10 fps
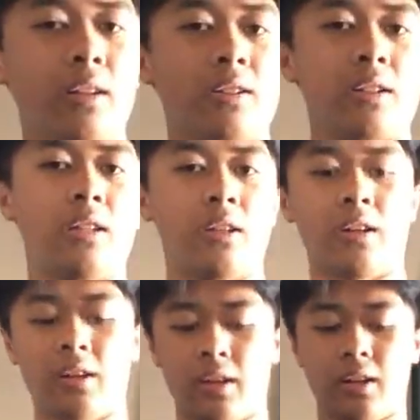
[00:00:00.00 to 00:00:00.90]
there's
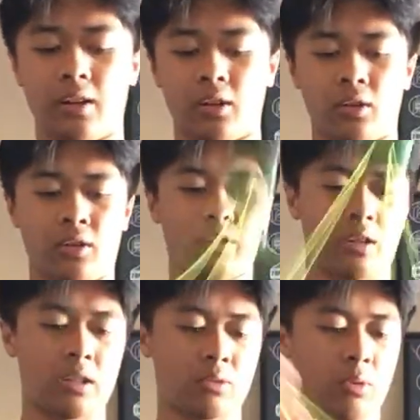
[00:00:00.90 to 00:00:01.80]
either
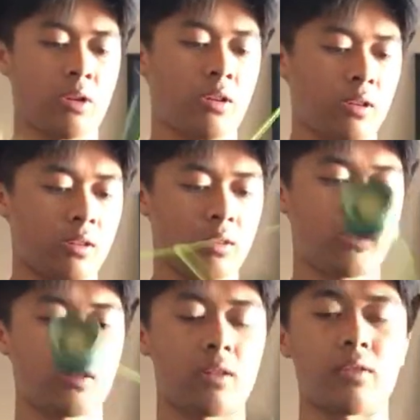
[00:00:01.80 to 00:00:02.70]
this one,
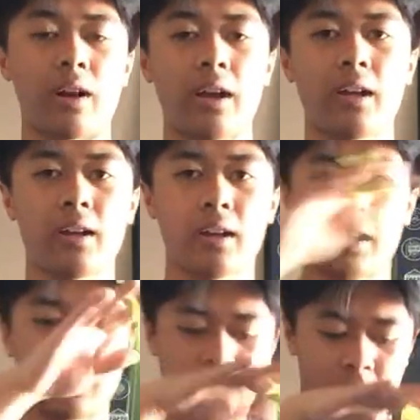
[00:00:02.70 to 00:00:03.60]
right,
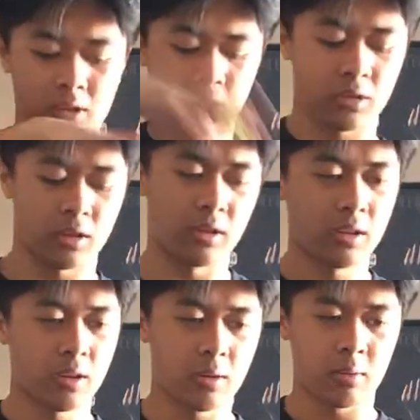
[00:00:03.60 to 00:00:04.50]
and there's also the
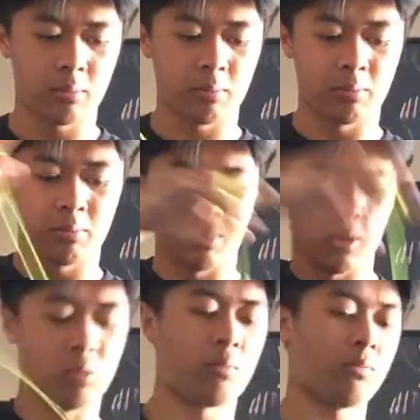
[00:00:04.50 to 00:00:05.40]

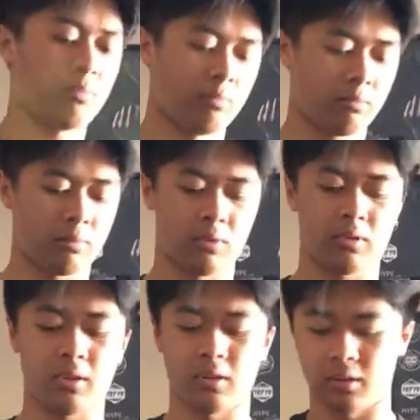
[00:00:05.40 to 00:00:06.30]
boom, boom,
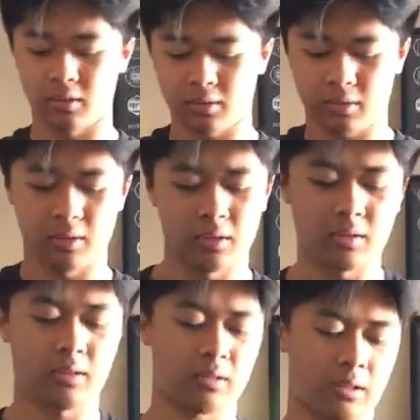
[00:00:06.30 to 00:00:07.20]

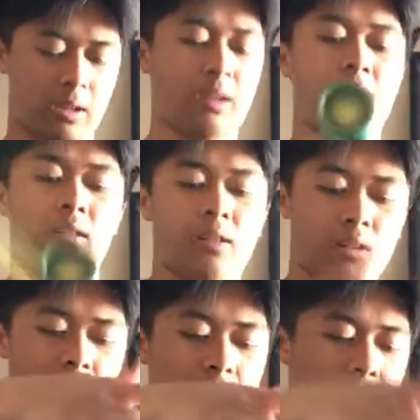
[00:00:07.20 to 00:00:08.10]
that
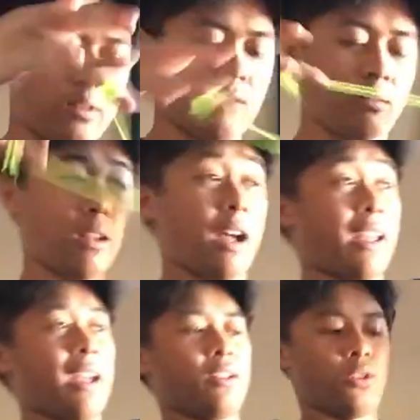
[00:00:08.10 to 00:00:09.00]
that I
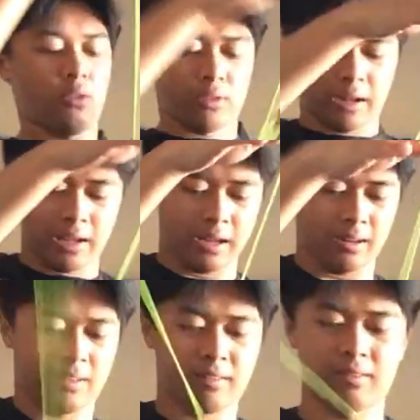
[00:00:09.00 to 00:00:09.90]
can't.
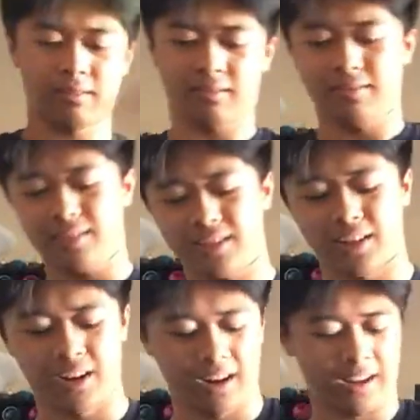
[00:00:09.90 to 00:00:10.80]

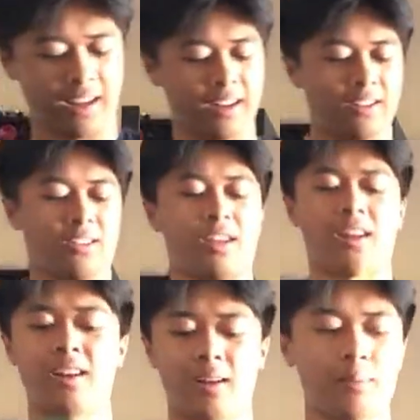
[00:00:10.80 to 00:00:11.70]
Sorry, I can't do
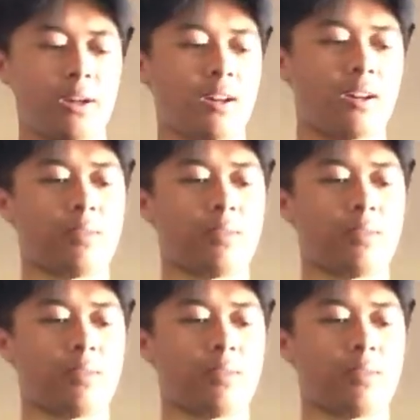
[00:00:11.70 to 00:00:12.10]
that. But